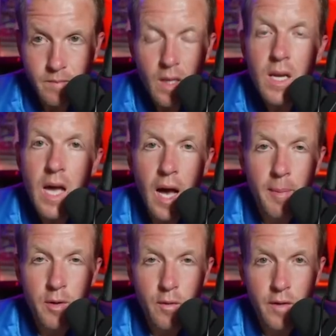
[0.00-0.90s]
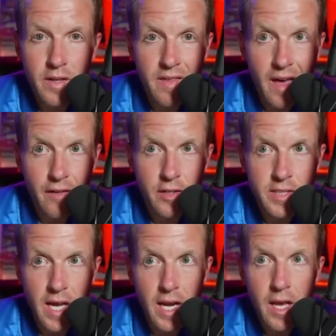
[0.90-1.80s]
Hopping over to the other
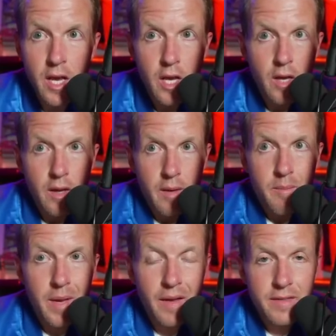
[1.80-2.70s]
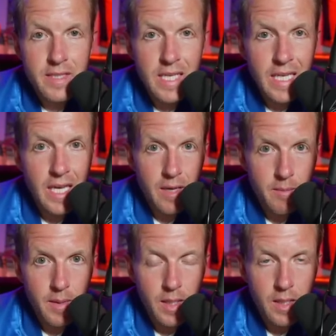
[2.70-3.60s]
side, may have seen
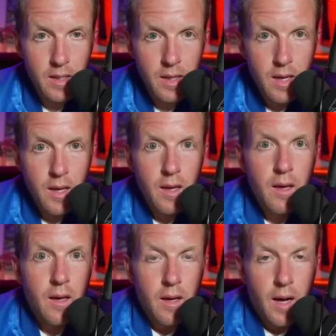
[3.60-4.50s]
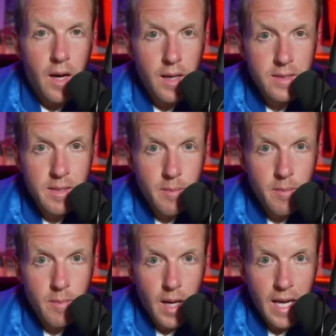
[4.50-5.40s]
him in
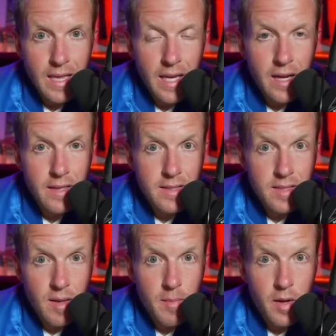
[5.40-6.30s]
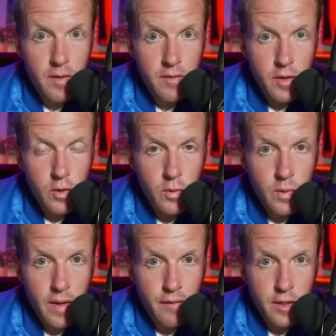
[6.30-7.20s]
some highlighted in some of the new
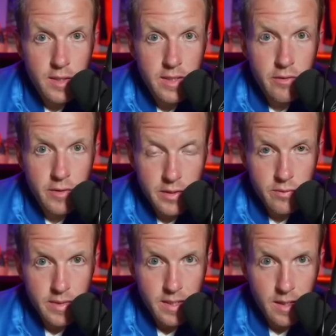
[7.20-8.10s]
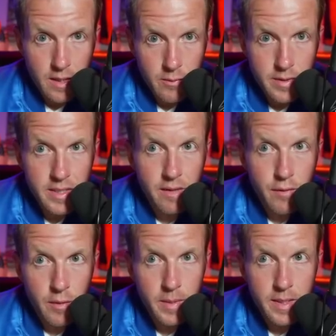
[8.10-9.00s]
Netflix series
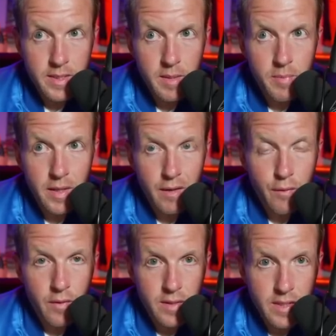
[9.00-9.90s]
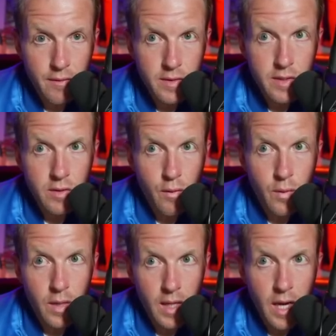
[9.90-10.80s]
Receiver, because he played for the San Francisco
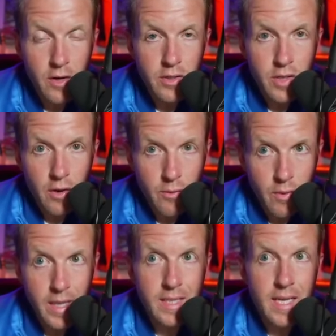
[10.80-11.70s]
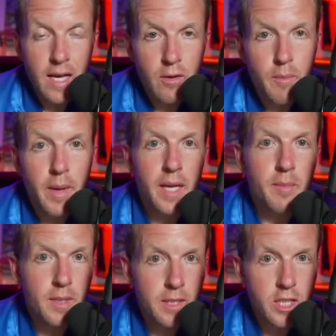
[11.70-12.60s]
49ers. Our right tackle, Mike
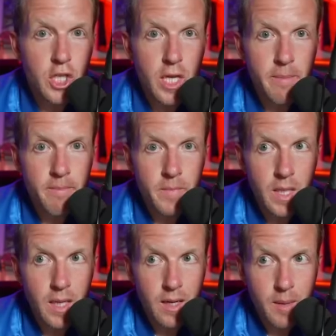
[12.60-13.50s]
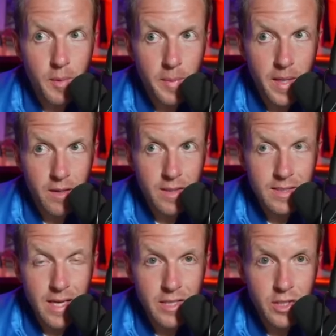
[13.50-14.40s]
McGlinchey, he had a couple penalties
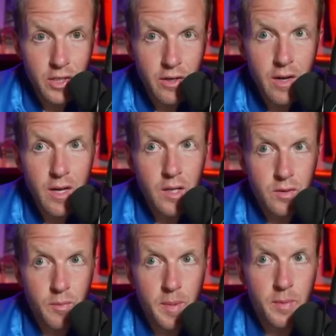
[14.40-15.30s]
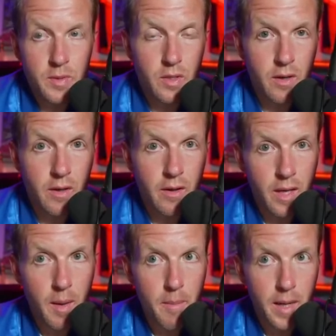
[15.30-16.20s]
last year, so people started calling
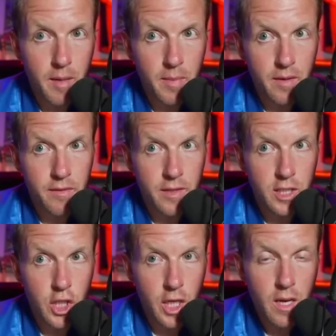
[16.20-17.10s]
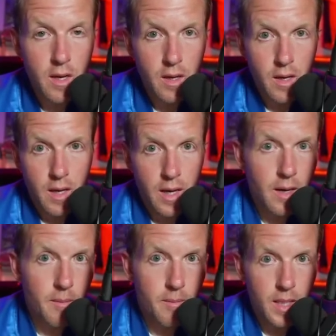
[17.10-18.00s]
him Mike McFlinchy,
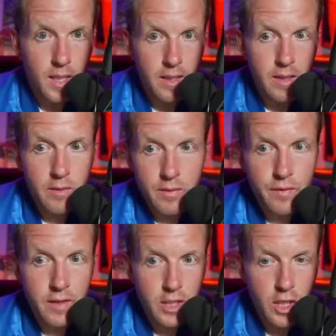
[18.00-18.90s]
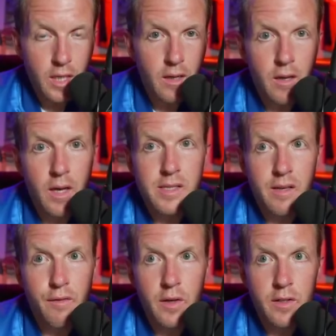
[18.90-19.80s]
meaning like he was flinching and causing
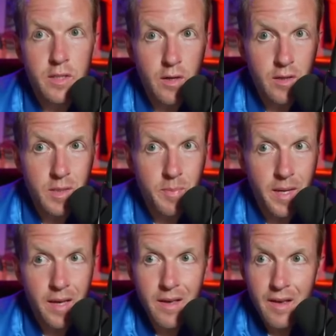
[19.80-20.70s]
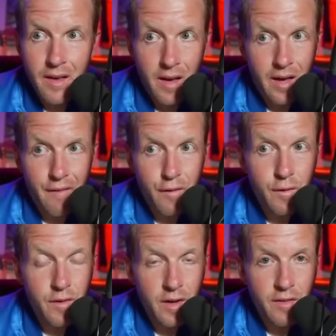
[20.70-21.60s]
false starts, but feel
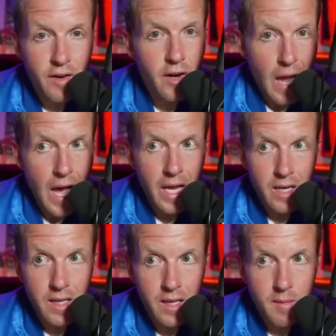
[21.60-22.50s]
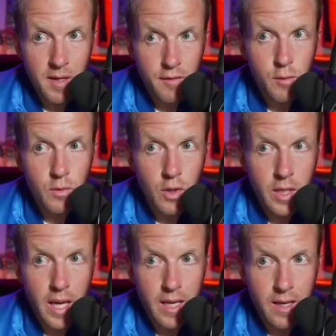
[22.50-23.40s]
very, very high on him. And if you look at